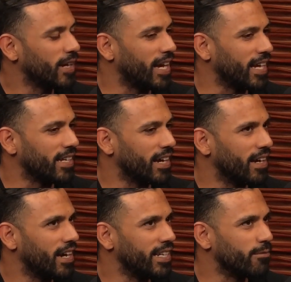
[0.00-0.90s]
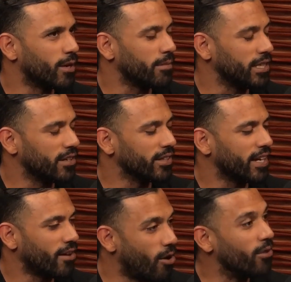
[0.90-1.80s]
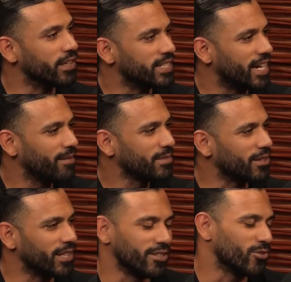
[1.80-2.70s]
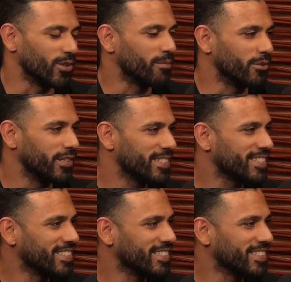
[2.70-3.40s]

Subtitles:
and I didn't want to be yelled at all the time, so I didn't join the Marines.